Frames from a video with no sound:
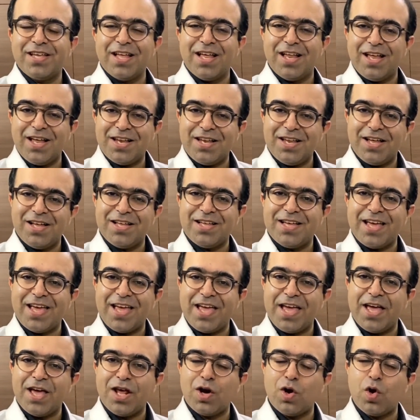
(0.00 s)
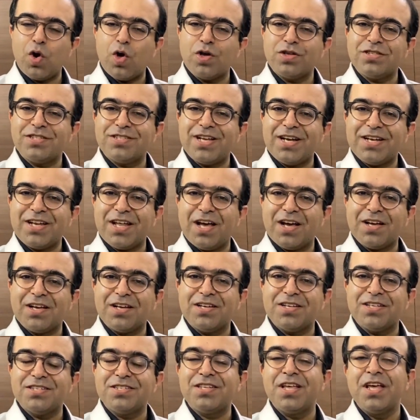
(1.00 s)
hair loss that
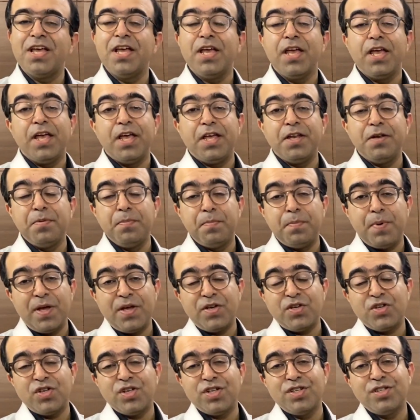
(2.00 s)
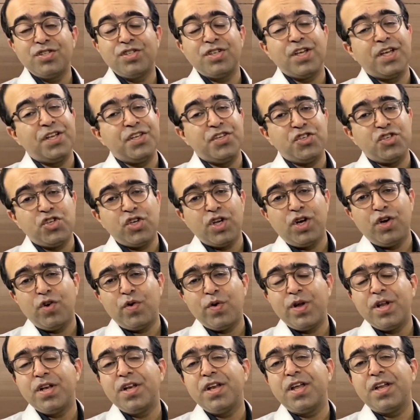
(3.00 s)
occurs in patients, in
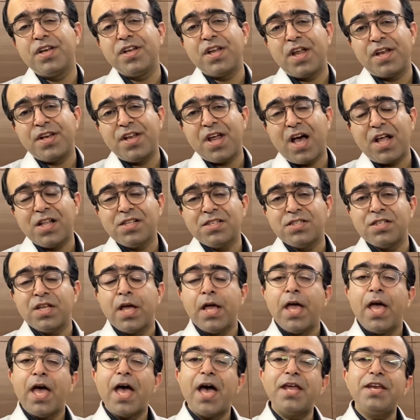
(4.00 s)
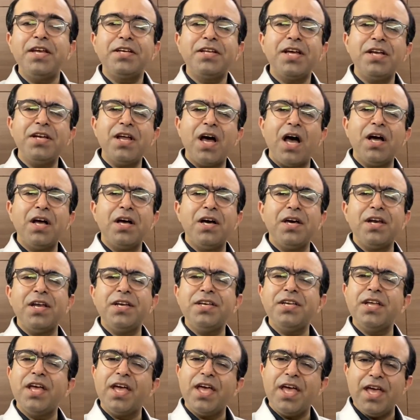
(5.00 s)
children, in adults, and it can occur
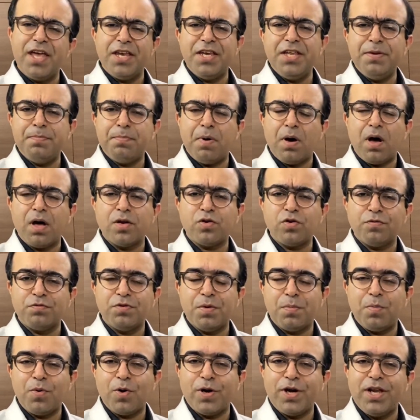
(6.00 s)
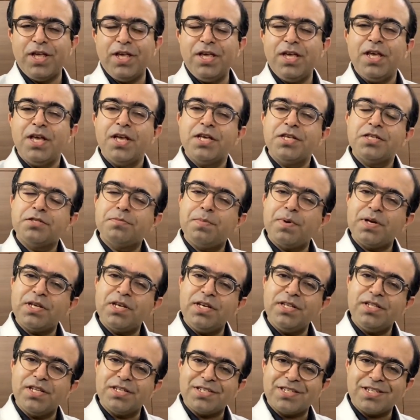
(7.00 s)
at any part of the body,
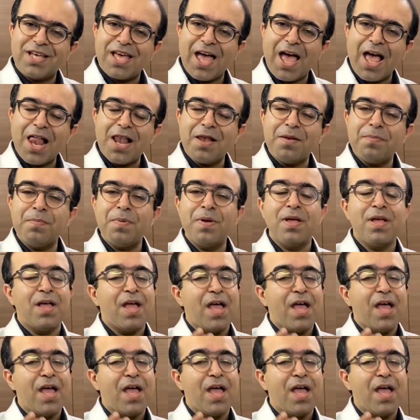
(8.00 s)
especially the scalp